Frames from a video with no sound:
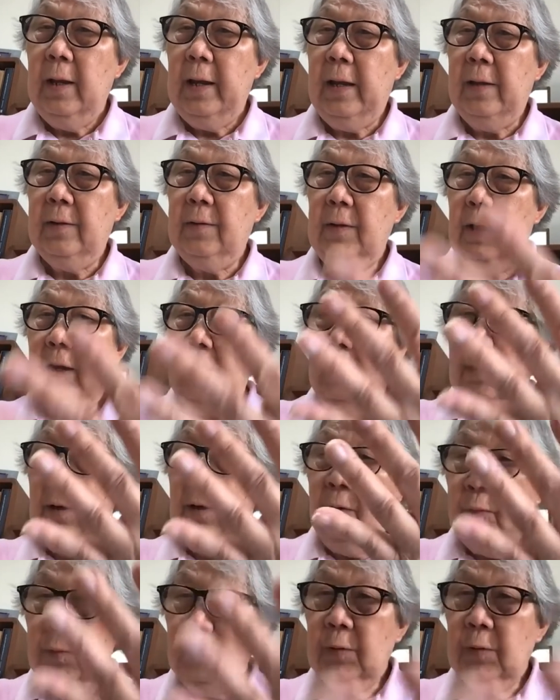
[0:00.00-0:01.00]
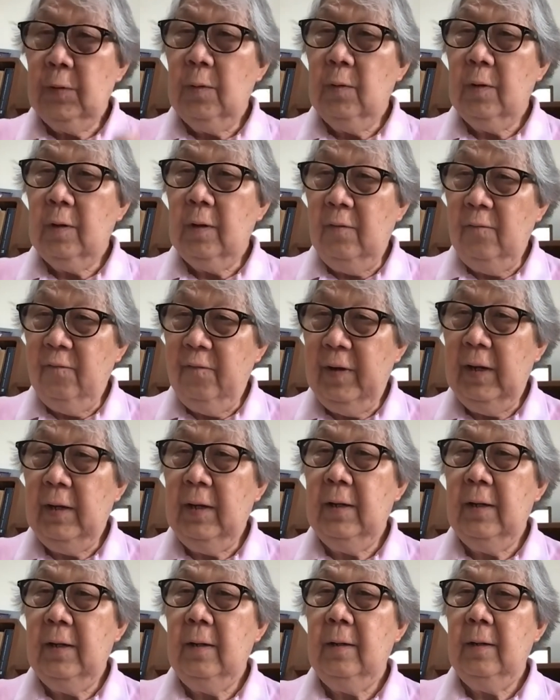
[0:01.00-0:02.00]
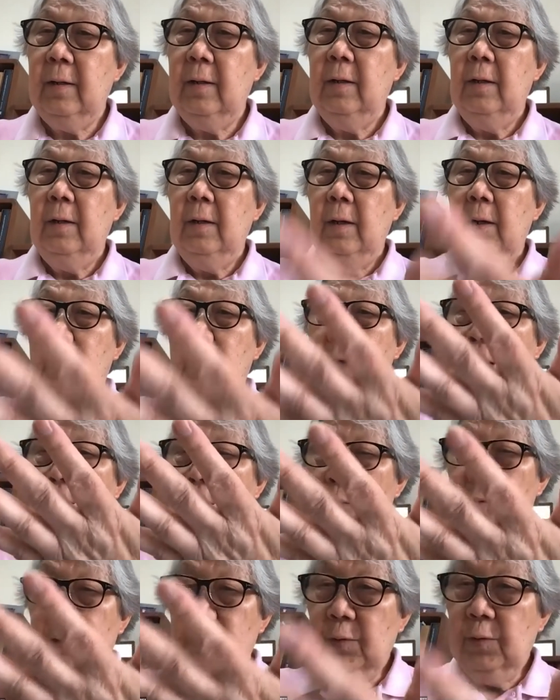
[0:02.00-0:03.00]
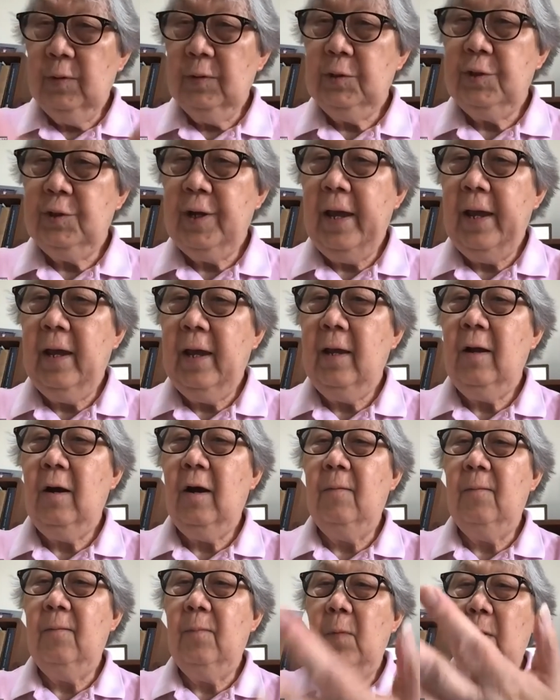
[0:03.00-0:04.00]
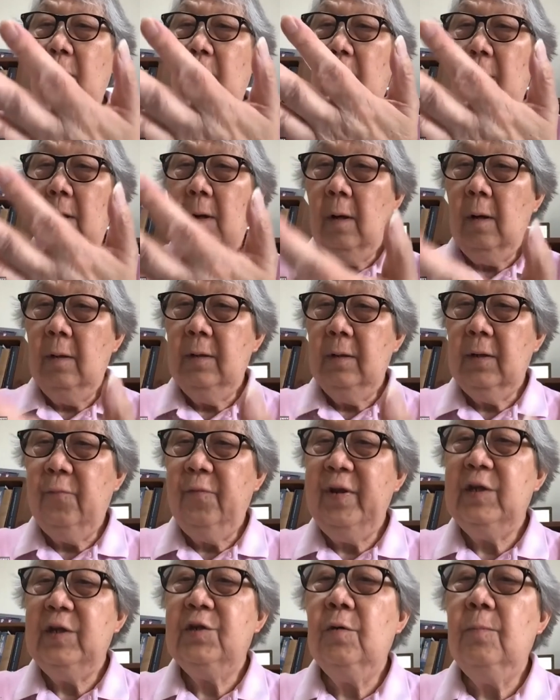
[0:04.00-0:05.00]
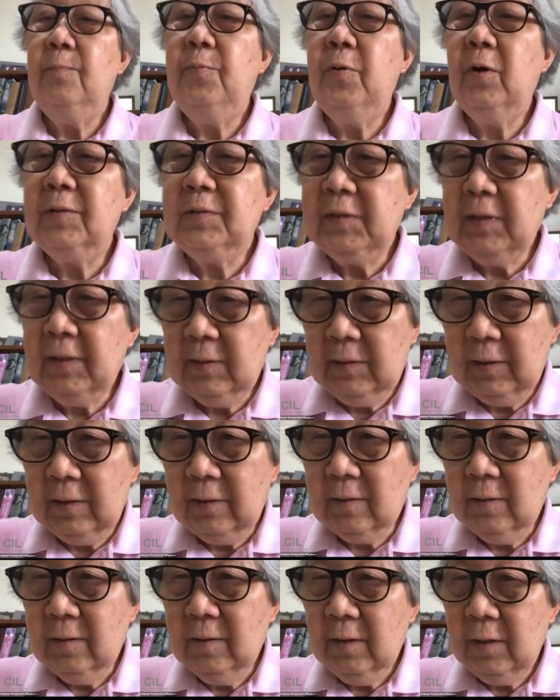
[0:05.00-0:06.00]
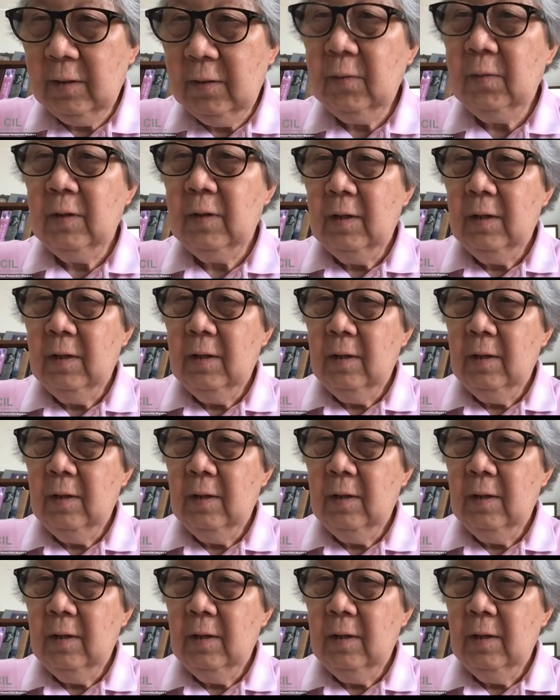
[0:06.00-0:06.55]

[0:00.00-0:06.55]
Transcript: as a neutral convener and neutral chair of the regional processes. You know,